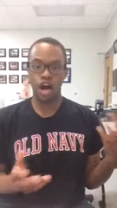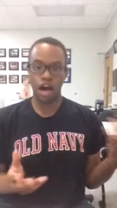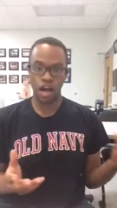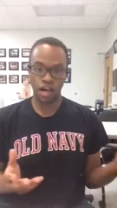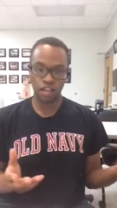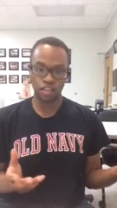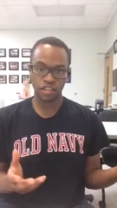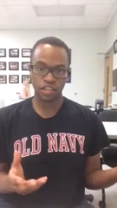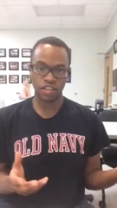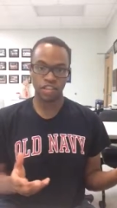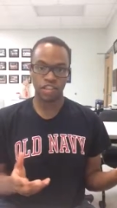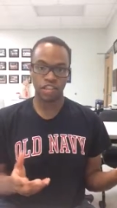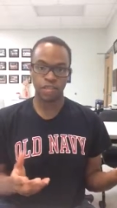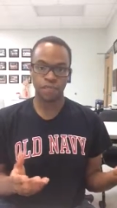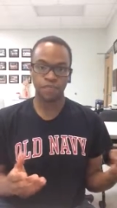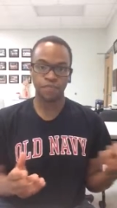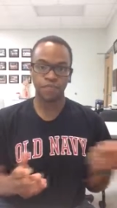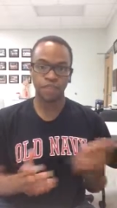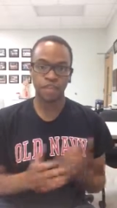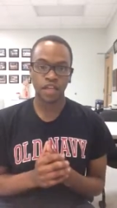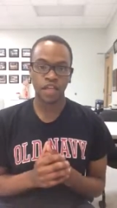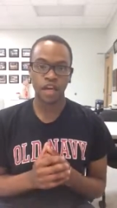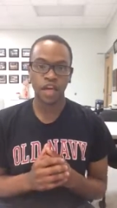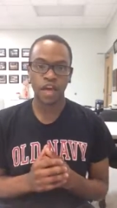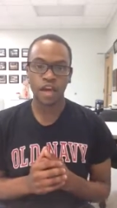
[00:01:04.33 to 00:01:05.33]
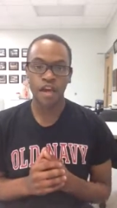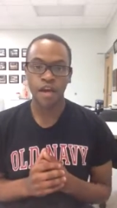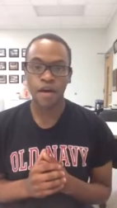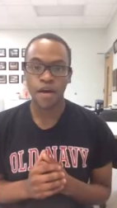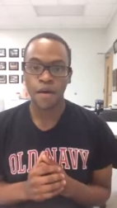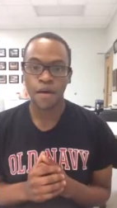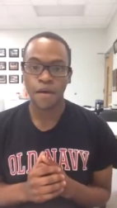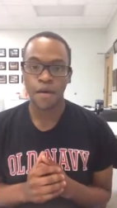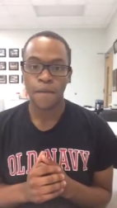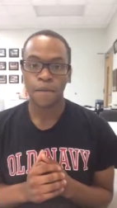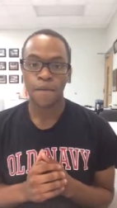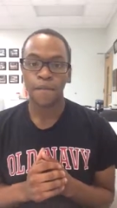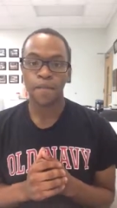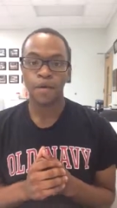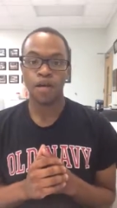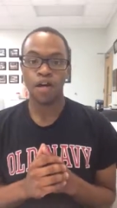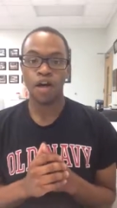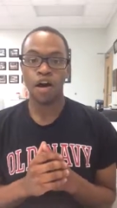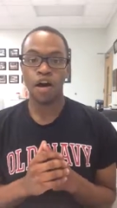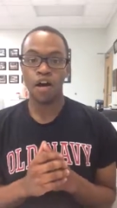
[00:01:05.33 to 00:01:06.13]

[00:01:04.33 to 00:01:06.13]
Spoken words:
oxygen, but